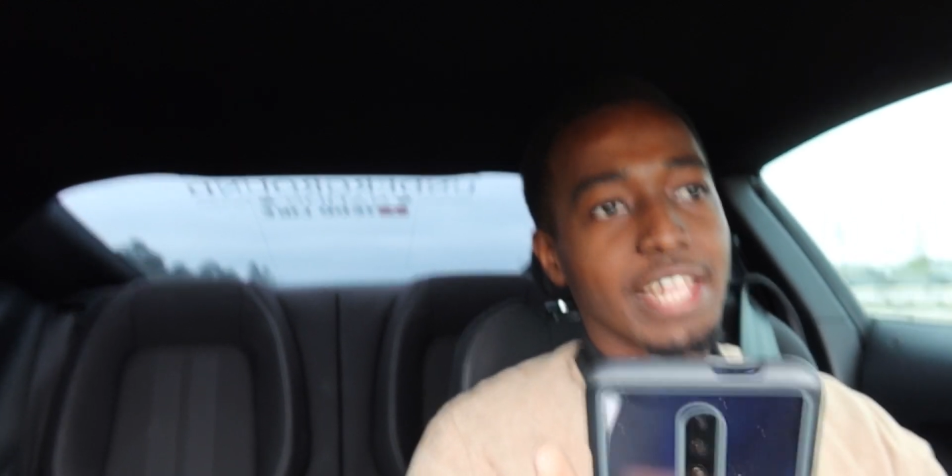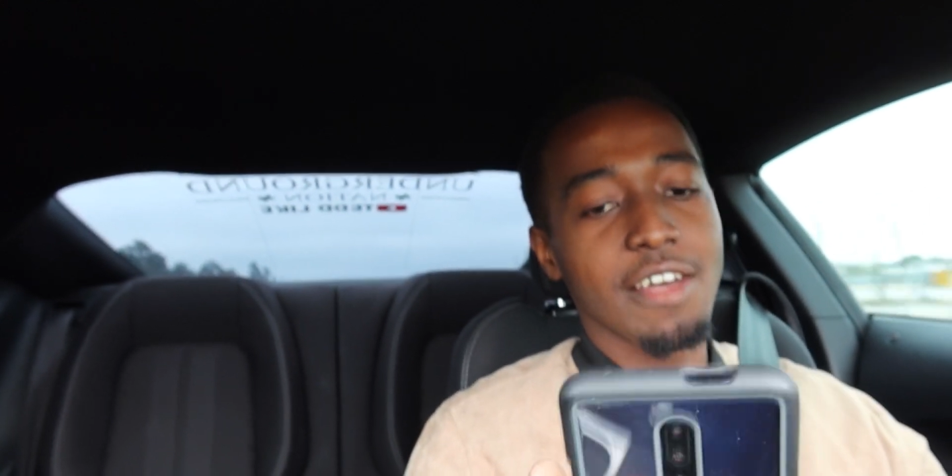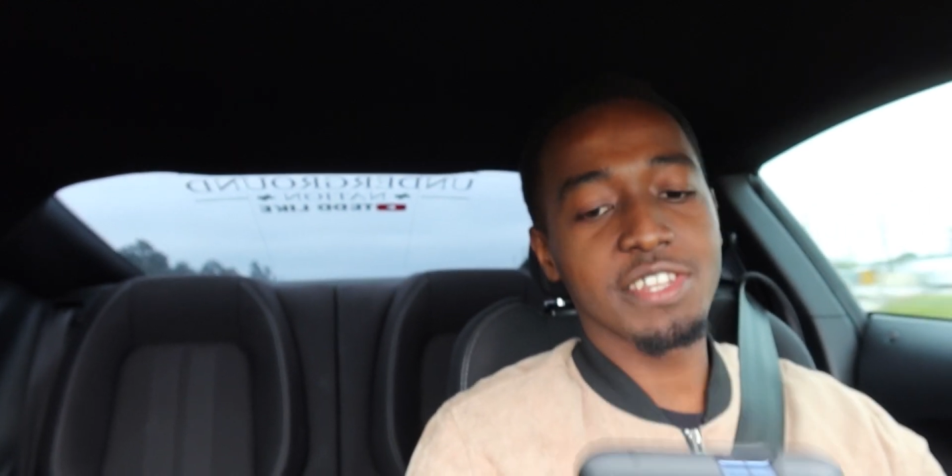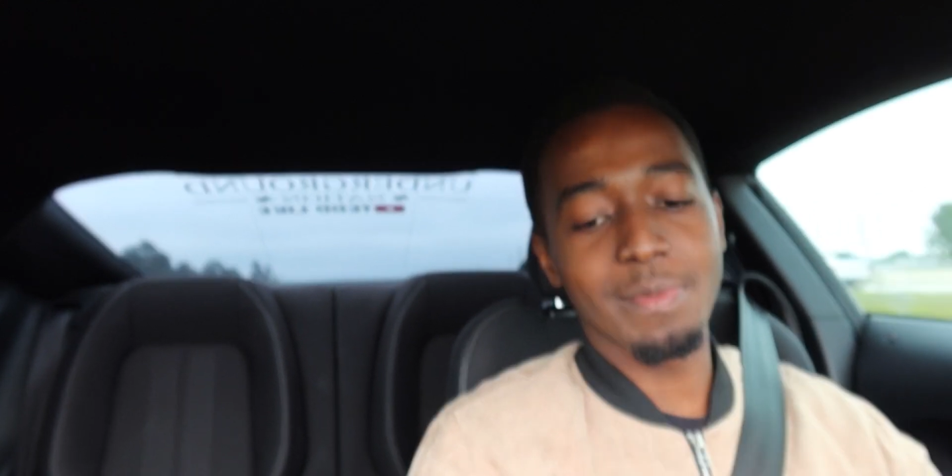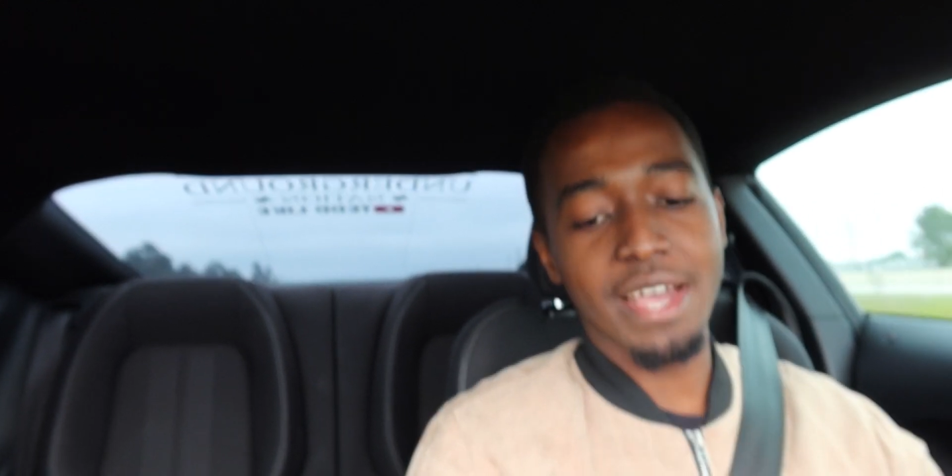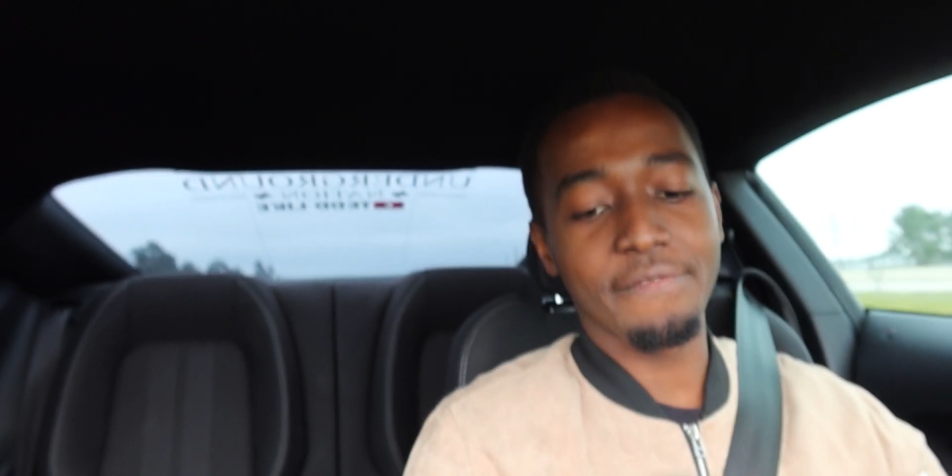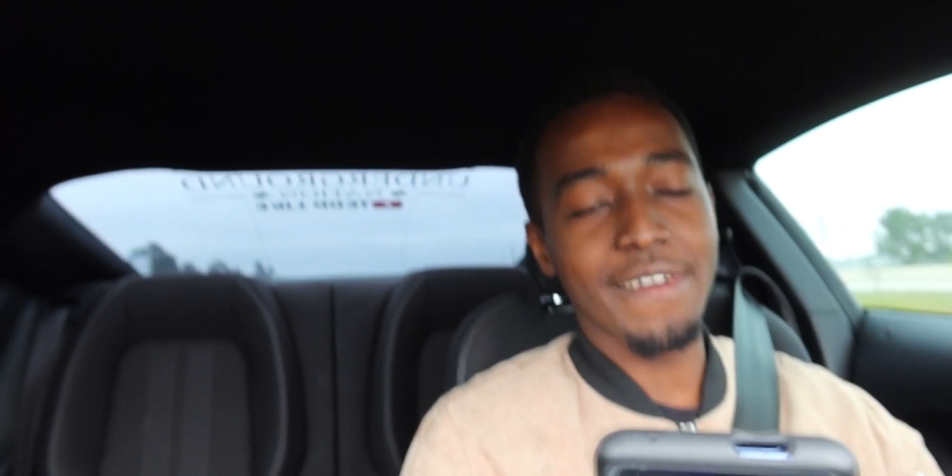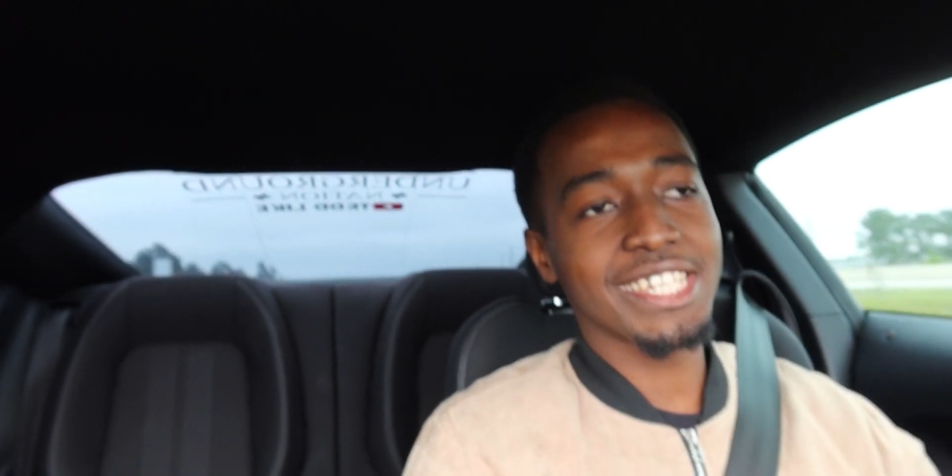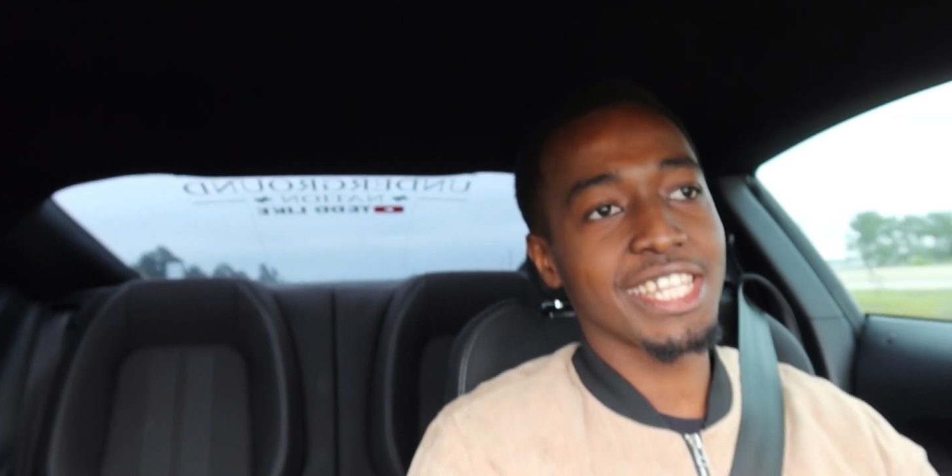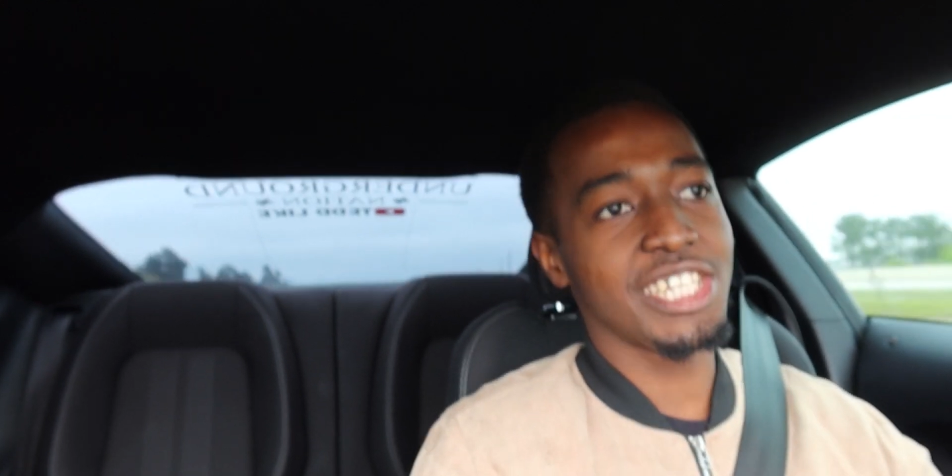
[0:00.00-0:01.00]
that was my
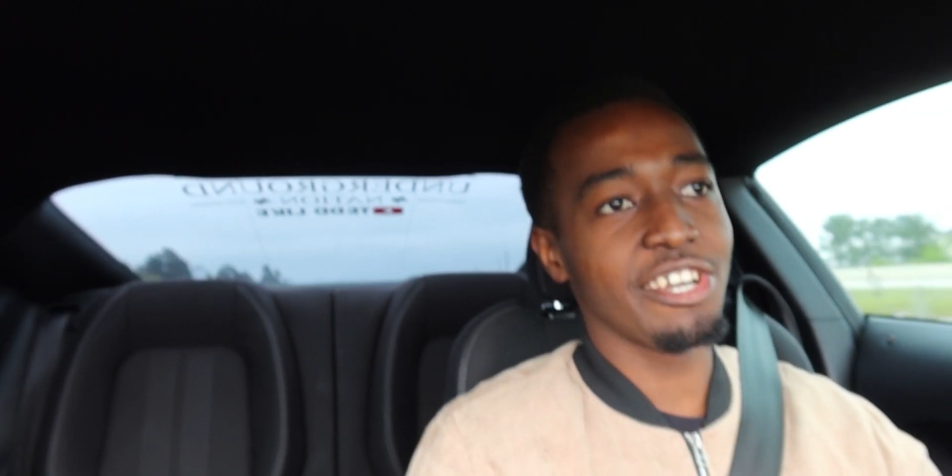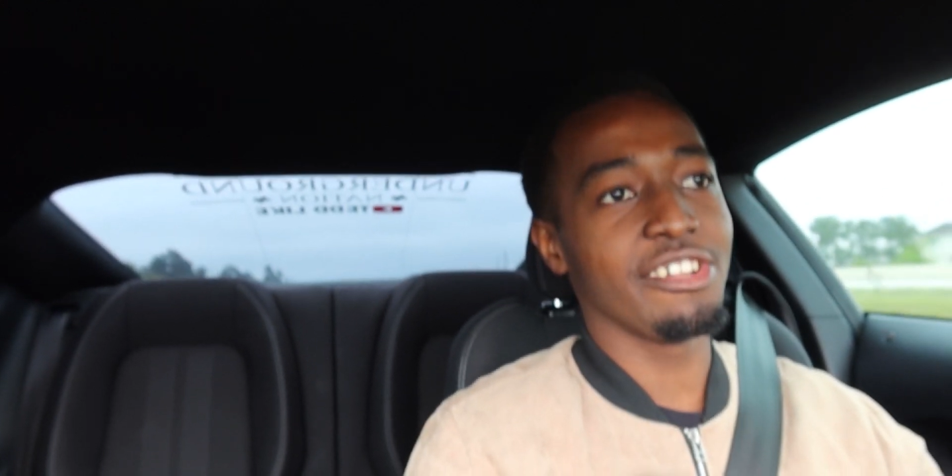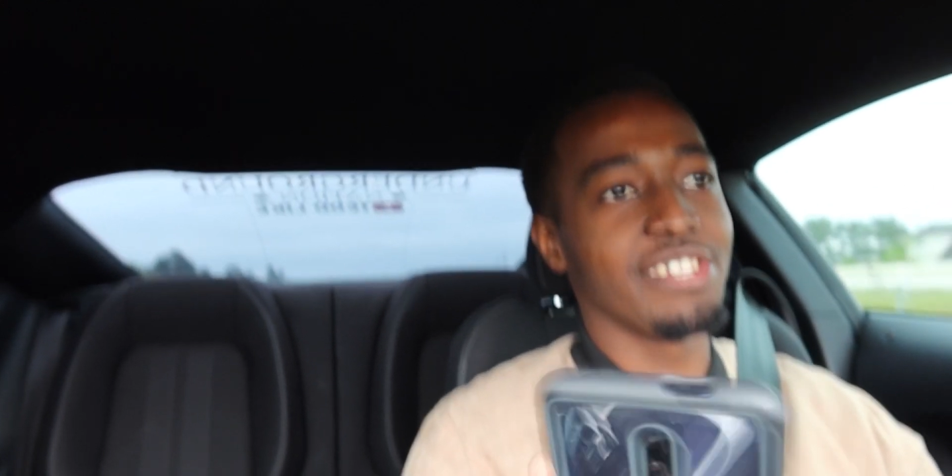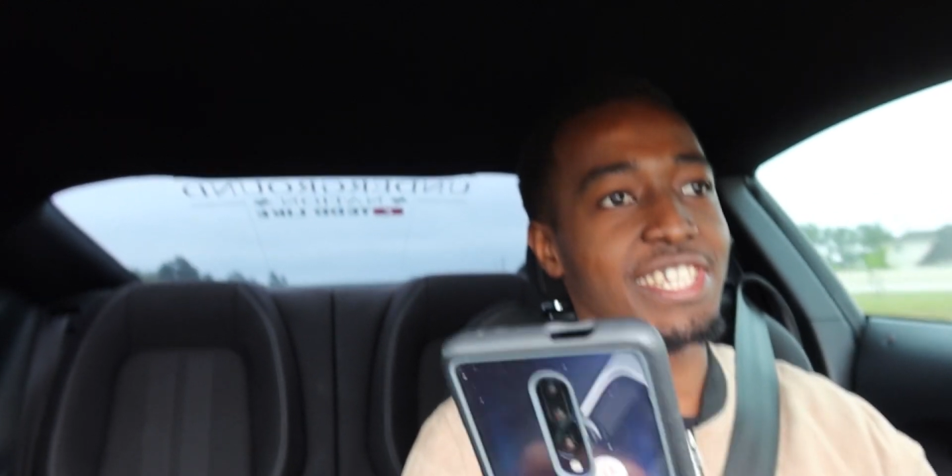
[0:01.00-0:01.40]
fastest 0 to